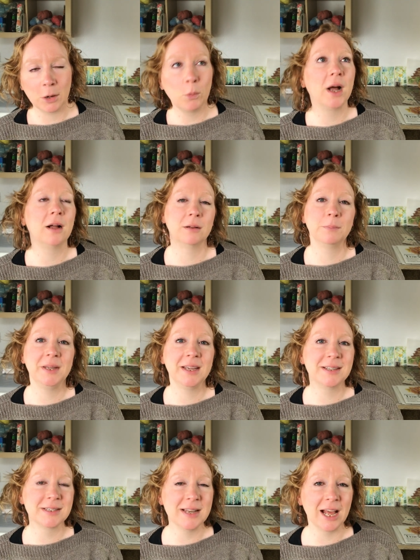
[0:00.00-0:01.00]
well,
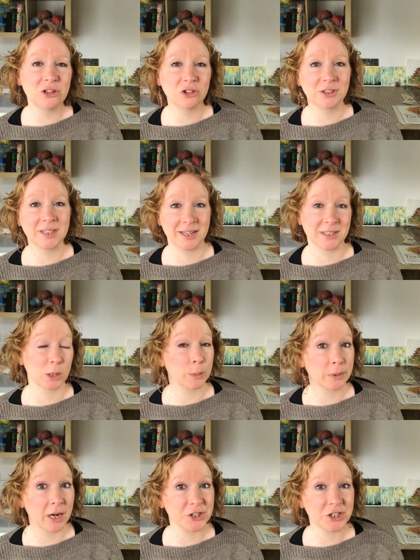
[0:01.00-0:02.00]
because natural dyes are
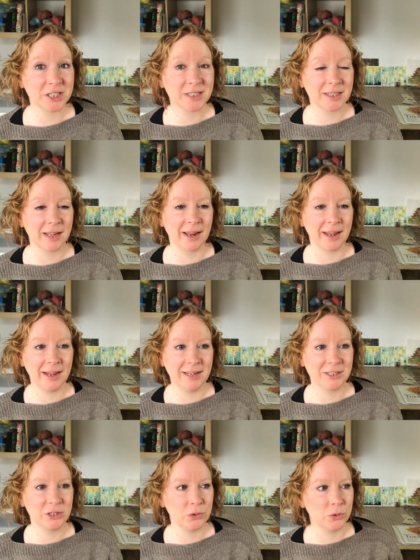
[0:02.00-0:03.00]
precious and I
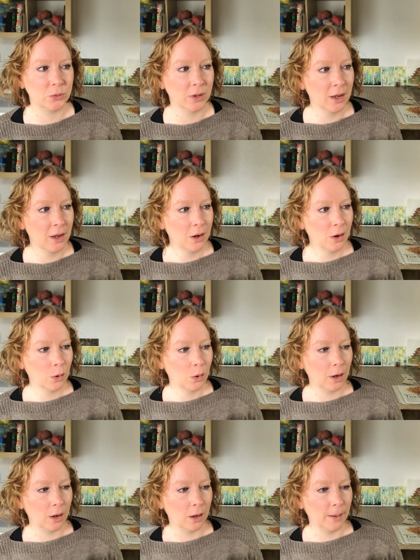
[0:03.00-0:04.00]
hate to,
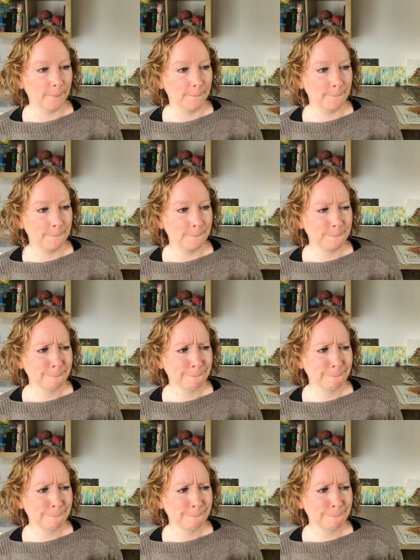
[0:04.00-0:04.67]
um,